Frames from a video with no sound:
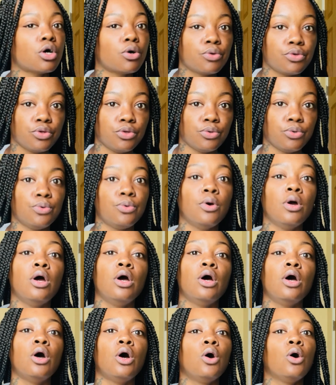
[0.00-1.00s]
you
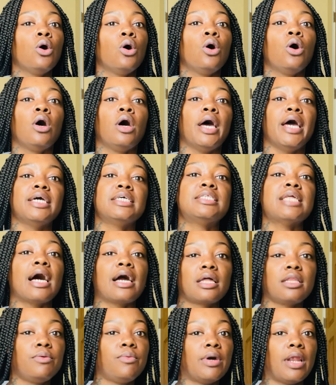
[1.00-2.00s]

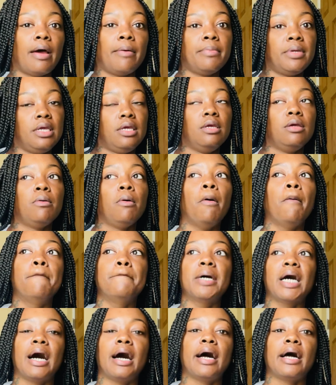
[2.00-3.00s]
exactly what I mean
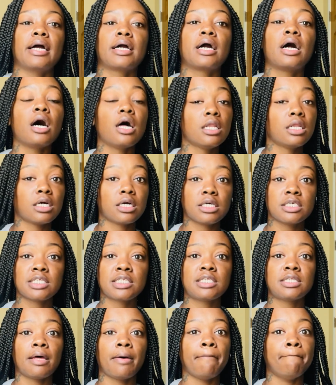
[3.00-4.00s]
by
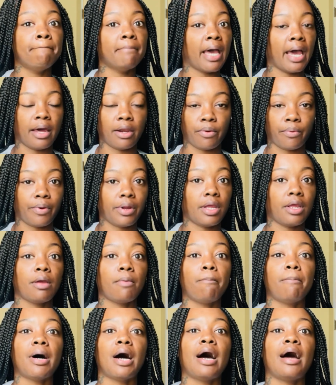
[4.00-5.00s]
colors mattering,
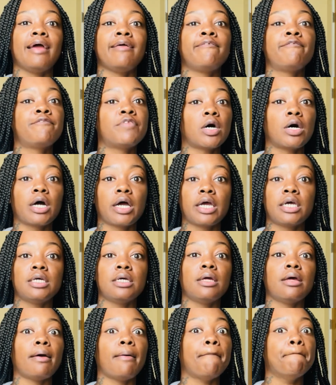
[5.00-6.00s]
by font
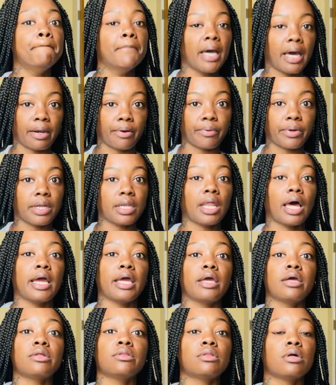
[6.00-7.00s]
mattering.
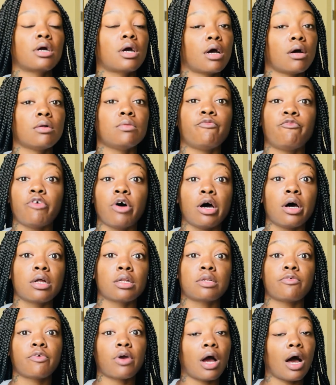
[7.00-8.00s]
Like the
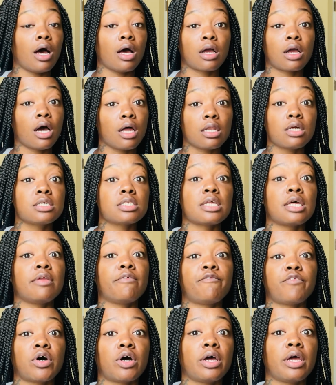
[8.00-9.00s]
colors and the
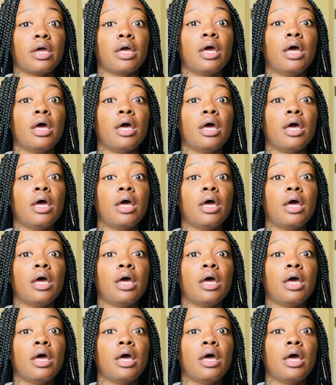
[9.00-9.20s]
font